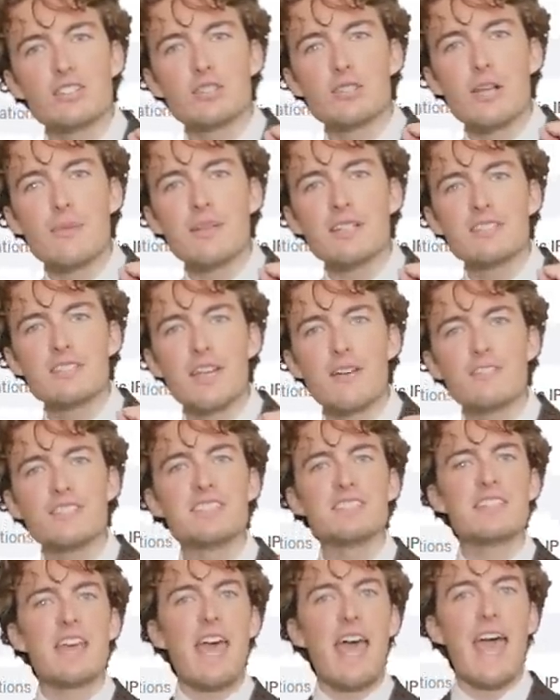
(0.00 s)
streaming
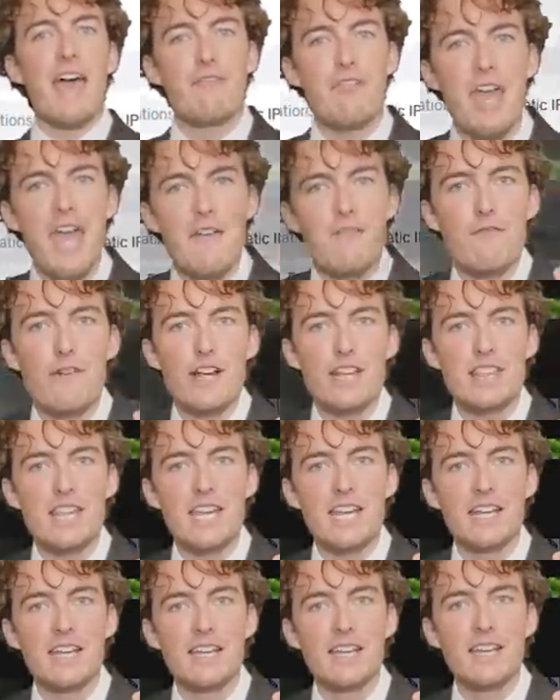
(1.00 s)
services have
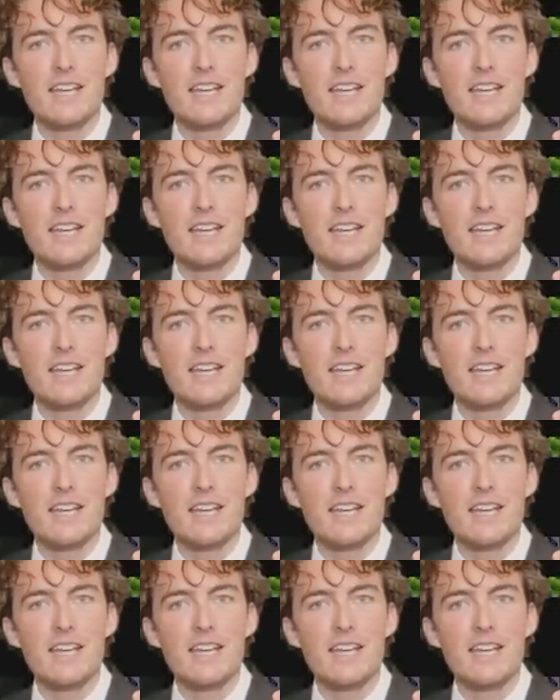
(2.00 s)
everything.